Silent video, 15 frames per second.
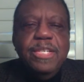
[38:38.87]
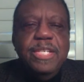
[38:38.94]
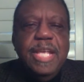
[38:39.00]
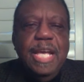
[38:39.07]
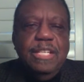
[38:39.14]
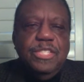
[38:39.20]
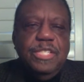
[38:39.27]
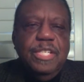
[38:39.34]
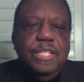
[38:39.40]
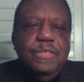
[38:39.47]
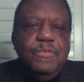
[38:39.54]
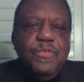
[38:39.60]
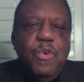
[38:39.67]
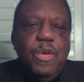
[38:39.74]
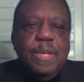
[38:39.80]

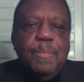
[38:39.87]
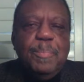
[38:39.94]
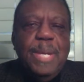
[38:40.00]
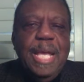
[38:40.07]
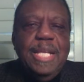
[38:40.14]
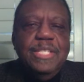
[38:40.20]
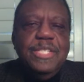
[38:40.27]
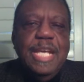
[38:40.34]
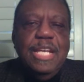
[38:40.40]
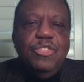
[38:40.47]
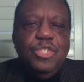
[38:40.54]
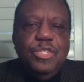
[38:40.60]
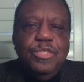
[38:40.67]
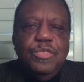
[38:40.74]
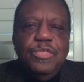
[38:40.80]
destined for the
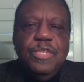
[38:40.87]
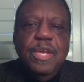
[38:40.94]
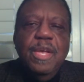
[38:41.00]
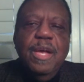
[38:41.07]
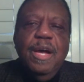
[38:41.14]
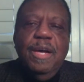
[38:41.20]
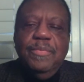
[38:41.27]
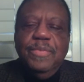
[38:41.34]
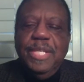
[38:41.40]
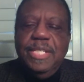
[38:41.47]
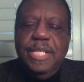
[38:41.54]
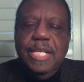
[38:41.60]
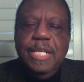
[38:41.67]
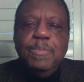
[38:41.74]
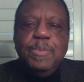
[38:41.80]
plantations of the
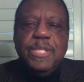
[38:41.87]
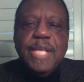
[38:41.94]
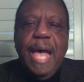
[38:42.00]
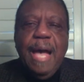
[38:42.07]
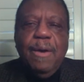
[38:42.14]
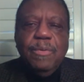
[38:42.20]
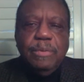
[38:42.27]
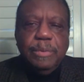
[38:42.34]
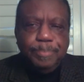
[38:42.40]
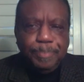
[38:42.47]
Deep South.